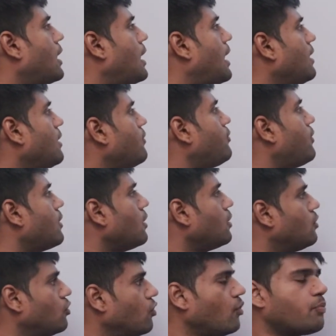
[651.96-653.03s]
And for a
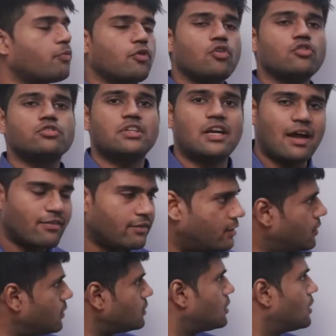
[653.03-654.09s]
loop closed
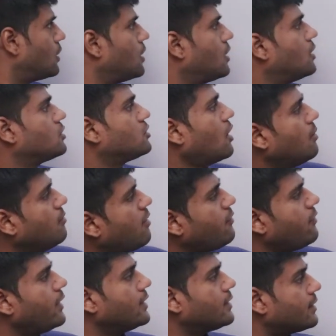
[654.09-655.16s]
traverse, sum of
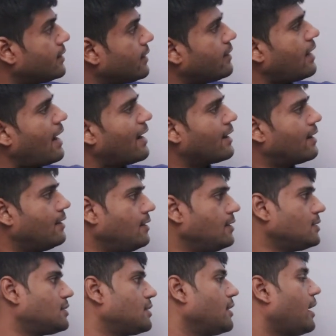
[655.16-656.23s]
interior
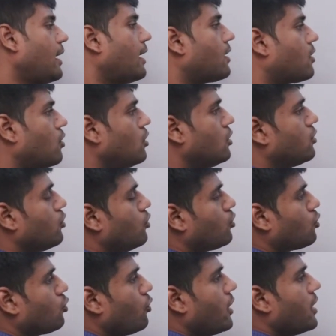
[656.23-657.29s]
angles equal to
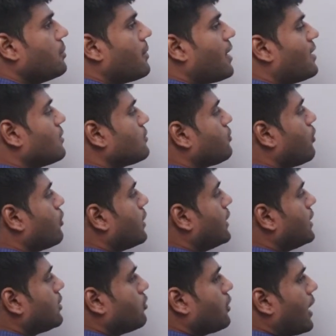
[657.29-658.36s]
2n minus 4
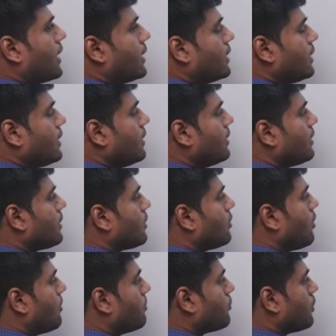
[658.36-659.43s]
into 90. You
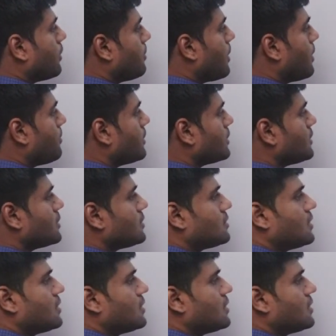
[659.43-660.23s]
have to remember this